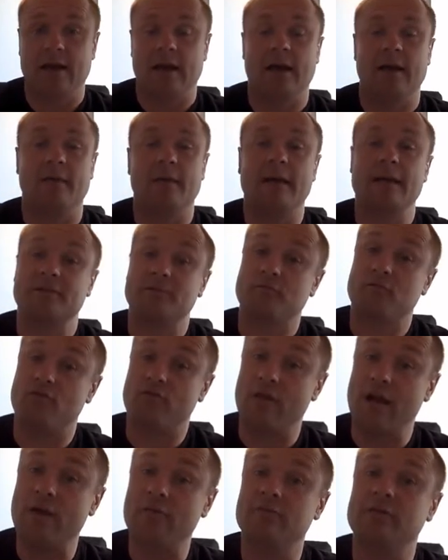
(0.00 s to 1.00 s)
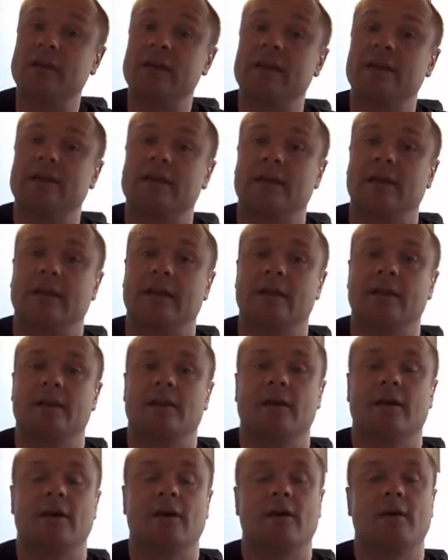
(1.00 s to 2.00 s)
And that's grounded
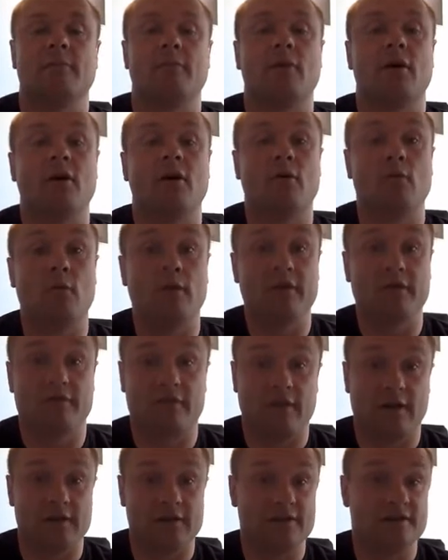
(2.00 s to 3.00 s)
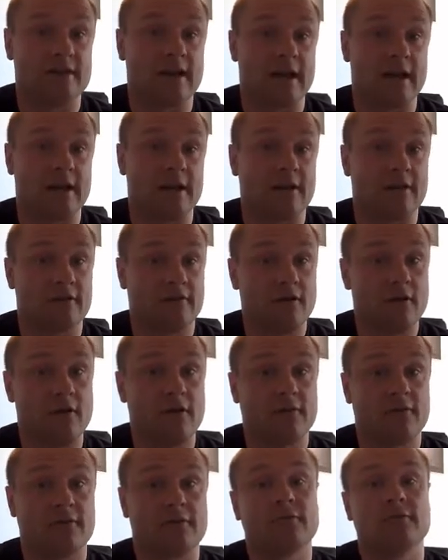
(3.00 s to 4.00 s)
in our wonderful understanding of
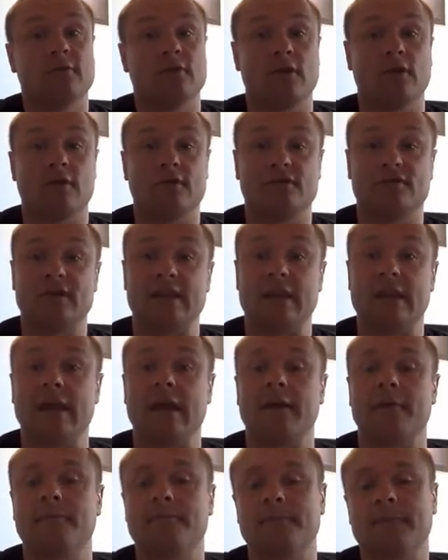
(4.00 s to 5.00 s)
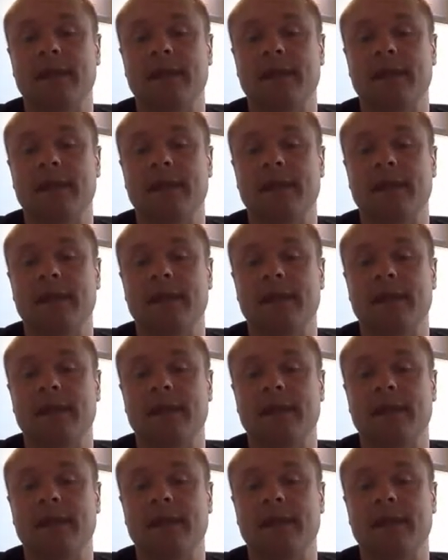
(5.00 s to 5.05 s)
Earth that you can see here.